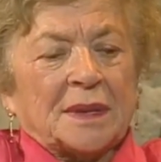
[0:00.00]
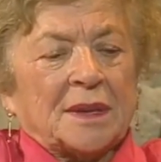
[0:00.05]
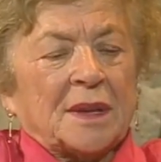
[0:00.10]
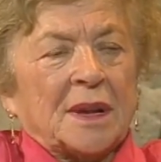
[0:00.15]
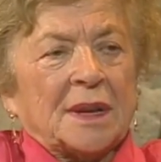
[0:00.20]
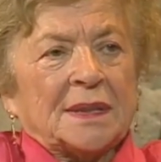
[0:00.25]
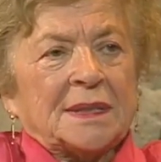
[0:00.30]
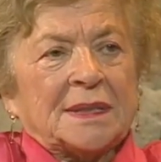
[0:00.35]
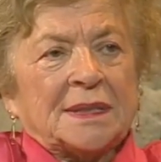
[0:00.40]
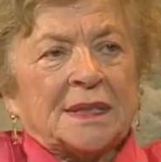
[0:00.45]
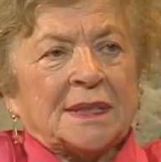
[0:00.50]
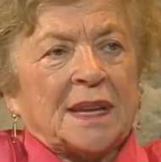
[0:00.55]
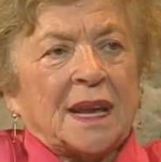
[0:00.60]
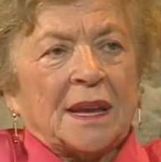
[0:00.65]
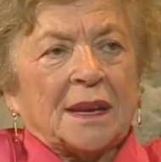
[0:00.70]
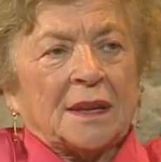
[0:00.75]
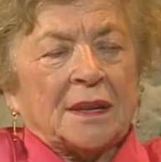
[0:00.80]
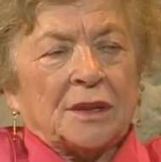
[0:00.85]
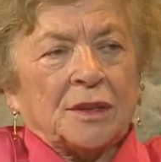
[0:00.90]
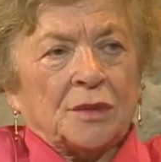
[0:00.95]
don't
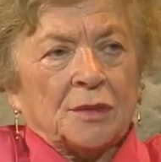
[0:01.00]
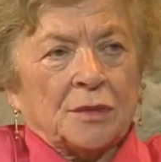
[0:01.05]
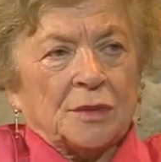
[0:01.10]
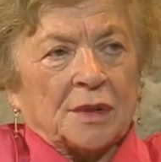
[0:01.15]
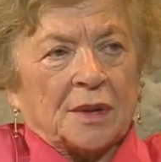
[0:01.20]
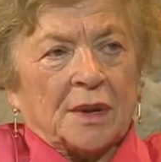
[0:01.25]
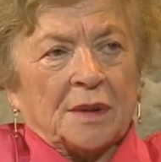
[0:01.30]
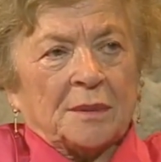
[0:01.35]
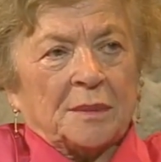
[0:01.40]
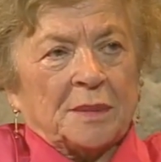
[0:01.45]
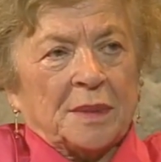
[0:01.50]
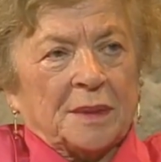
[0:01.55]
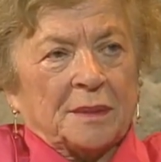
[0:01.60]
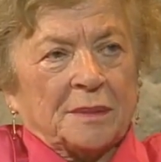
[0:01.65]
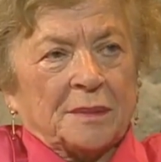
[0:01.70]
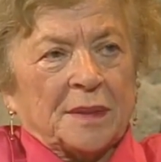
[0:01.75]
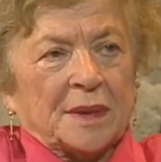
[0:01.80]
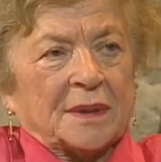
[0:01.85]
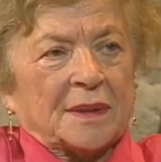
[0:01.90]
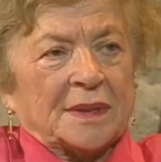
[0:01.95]
stay in Europe
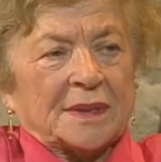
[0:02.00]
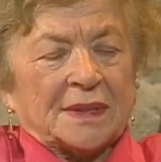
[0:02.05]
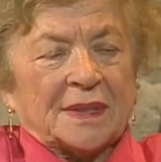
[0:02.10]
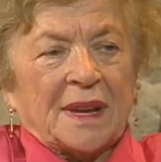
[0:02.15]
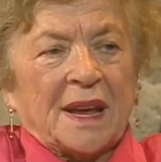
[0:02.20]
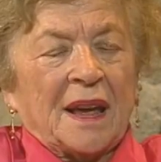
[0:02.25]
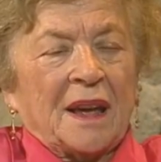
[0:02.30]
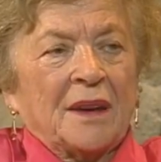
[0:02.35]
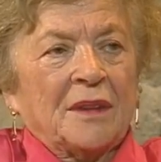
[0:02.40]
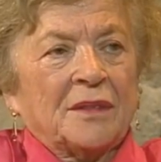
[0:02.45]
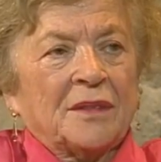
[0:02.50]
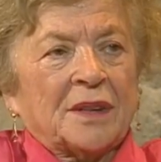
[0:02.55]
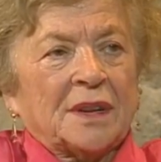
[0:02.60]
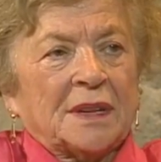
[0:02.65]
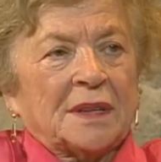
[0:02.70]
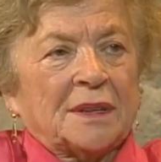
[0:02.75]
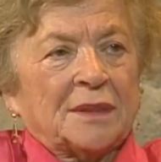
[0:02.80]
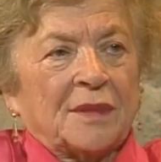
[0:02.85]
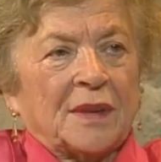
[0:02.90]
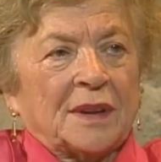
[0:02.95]
because
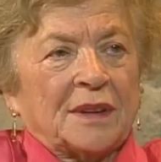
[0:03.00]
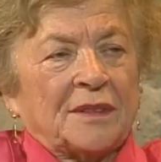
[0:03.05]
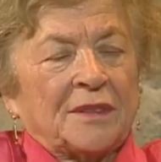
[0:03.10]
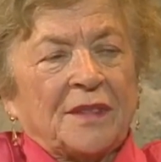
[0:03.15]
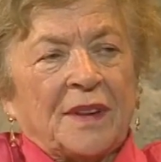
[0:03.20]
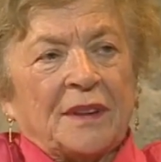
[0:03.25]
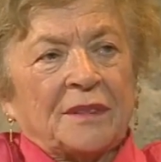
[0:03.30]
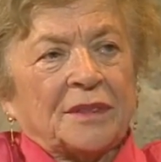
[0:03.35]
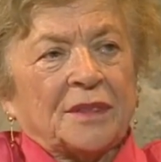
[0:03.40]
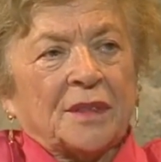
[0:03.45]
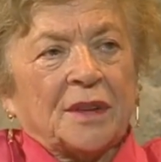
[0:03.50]
every twenty-five,